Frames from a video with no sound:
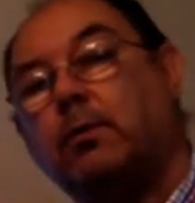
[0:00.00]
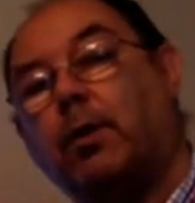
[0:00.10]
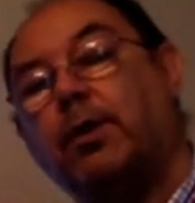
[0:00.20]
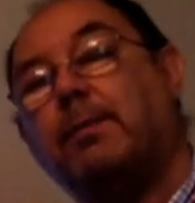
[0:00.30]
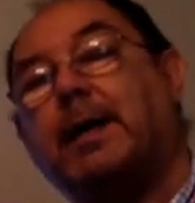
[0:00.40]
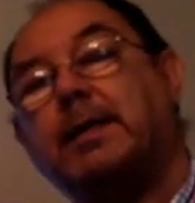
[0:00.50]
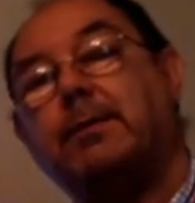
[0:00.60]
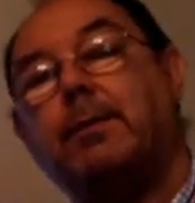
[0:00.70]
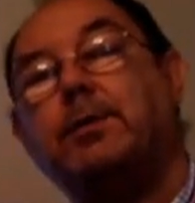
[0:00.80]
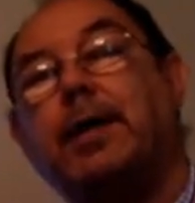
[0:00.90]
what the
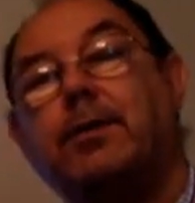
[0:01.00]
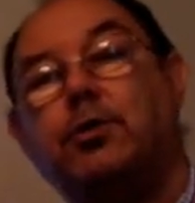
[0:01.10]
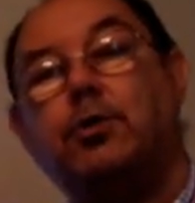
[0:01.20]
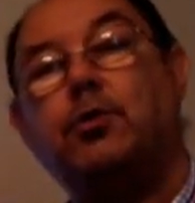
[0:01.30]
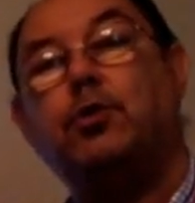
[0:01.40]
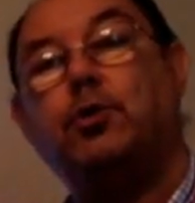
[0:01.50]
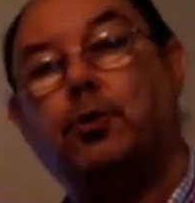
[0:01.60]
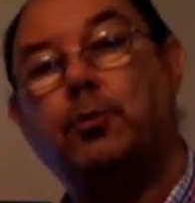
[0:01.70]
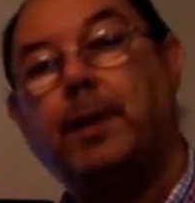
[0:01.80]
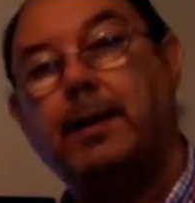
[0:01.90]
maximum tension
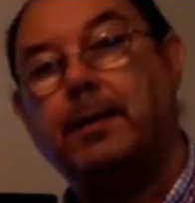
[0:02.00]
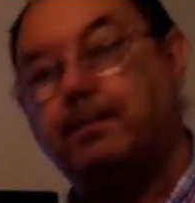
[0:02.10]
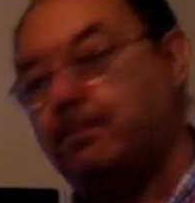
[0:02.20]
should be.